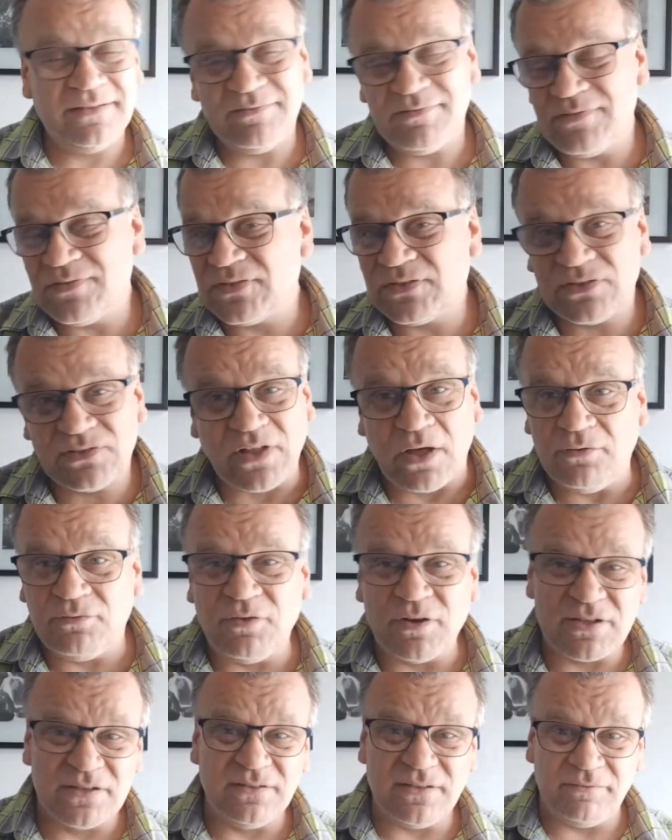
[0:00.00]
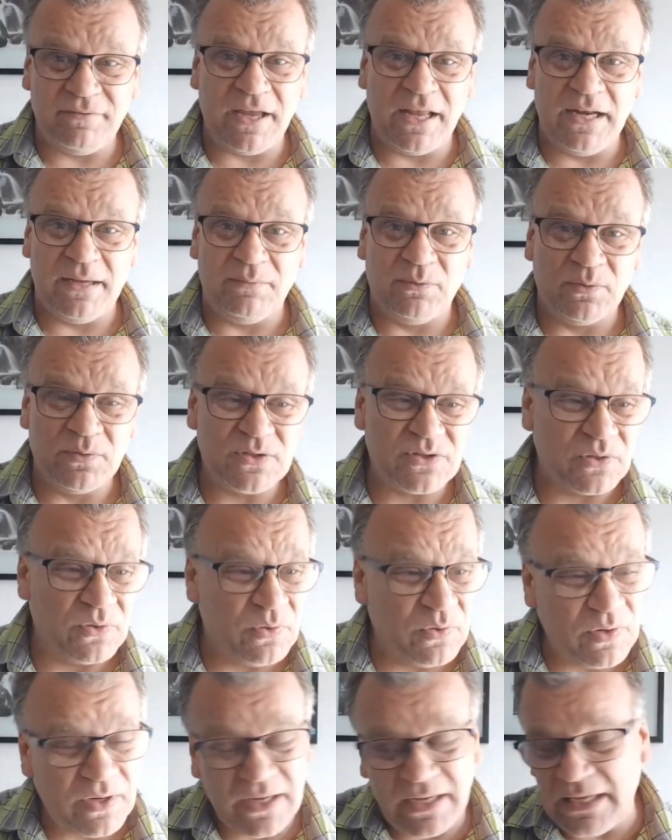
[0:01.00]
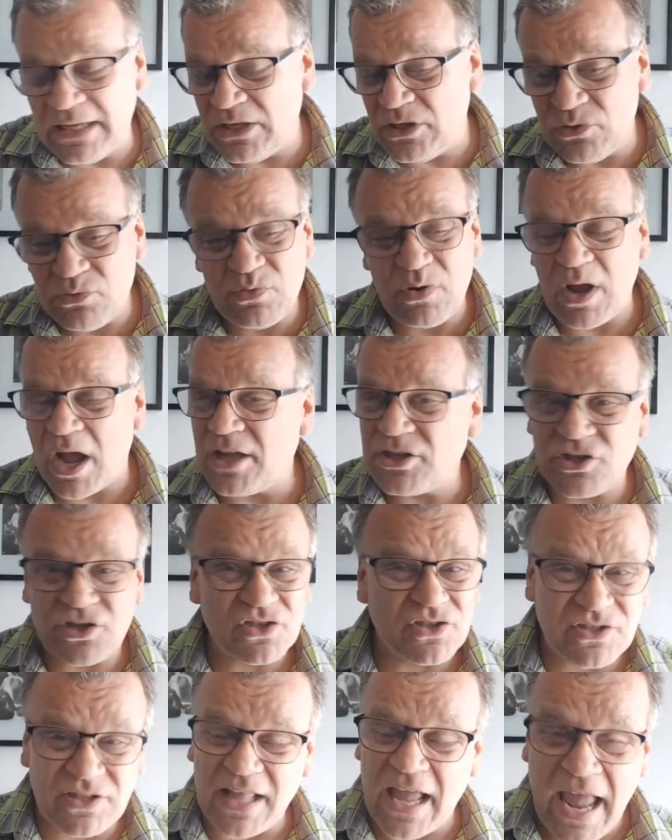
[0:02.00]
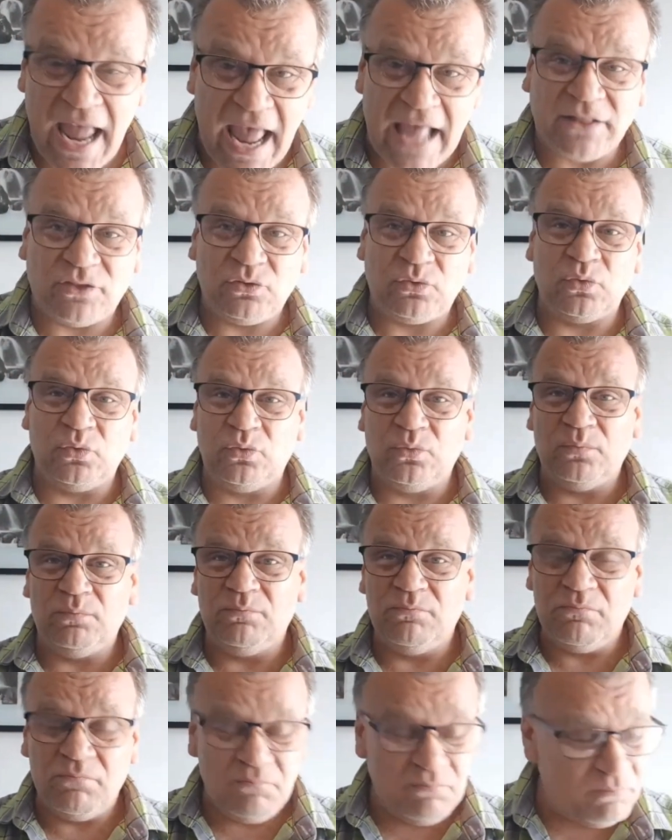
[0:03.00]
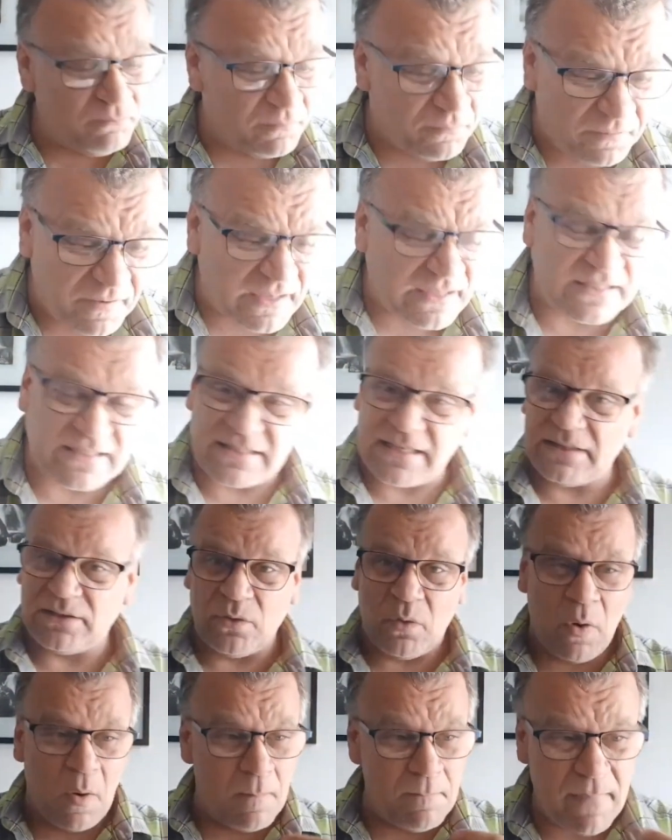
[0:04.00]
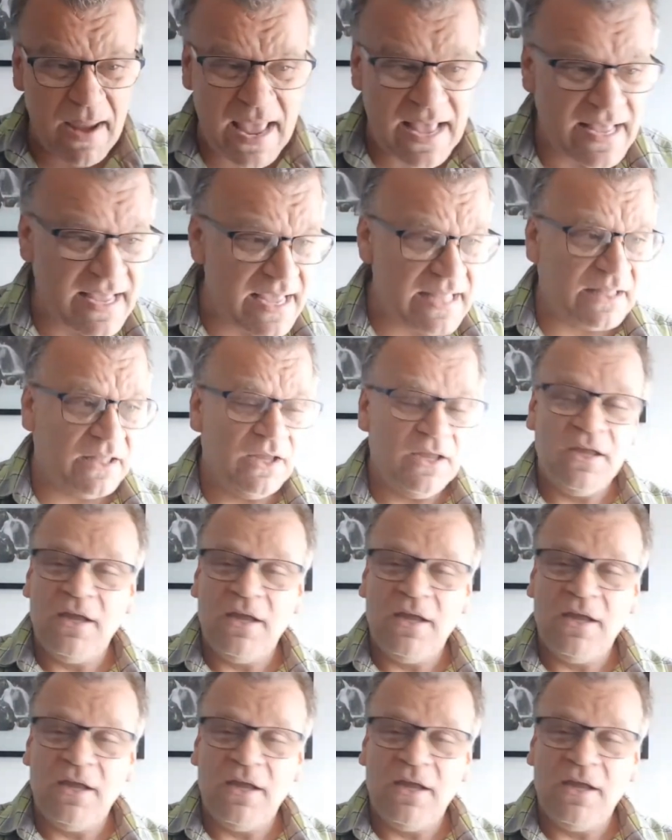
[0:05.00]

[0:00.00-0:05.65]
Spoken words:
Stuff wasn't available, so you had to fix it or make it,